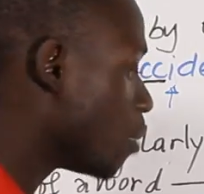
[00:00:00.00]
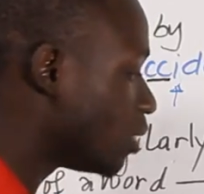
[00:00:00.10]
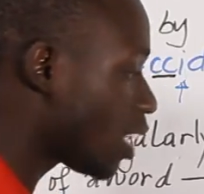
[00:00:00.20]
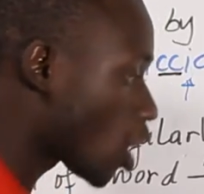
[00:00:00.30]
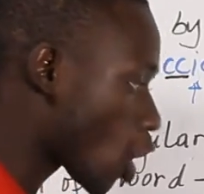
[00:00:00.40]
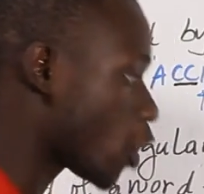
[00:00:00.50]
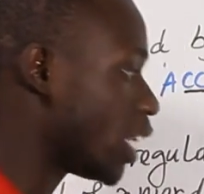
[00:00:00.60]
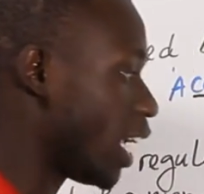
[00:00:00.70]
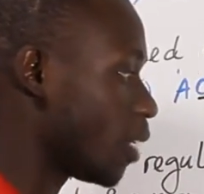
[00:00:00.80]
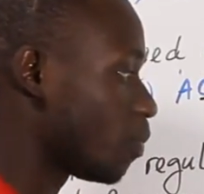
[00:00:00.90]
Me dit
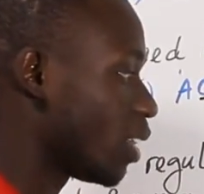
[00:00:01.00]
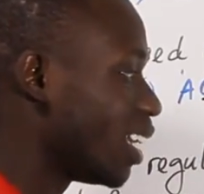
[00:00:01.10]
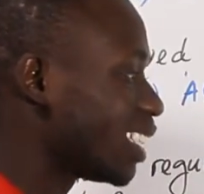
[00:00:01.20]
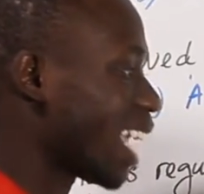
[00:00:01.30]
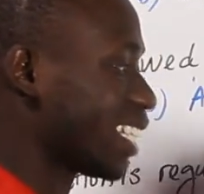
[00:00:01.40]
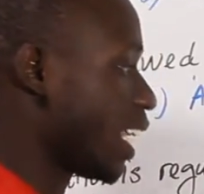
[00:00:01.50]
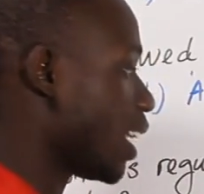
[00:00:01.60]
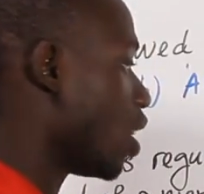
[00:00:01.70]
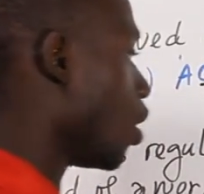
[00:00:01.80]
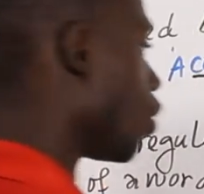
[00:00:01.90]
curly. Ça c'est